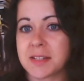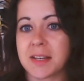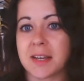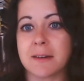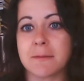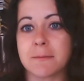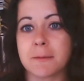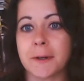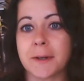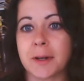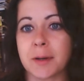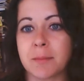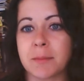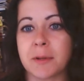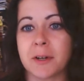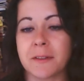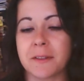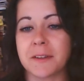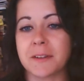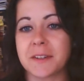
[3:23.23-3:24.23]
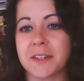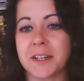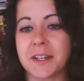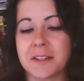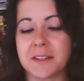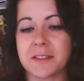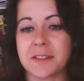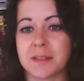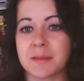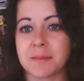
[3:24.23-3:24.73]
get one up on the
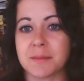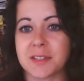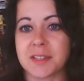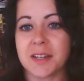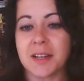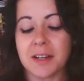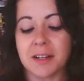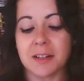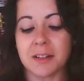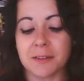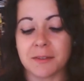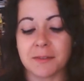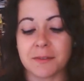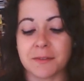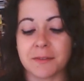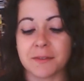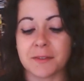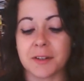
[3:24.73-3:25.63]
lairds himself,